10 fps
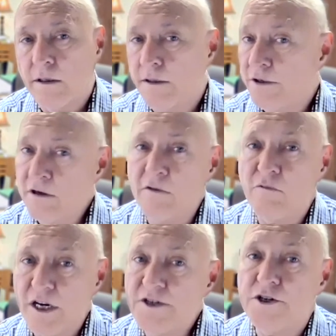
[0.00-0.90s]
you can
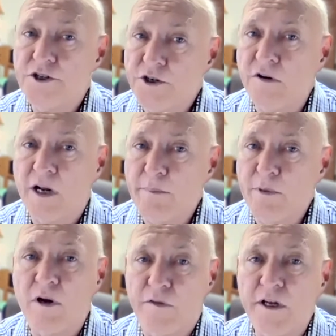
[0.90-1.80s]
rest assured I'm
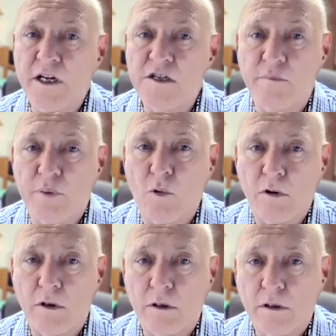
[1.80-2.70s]
going to think it's important.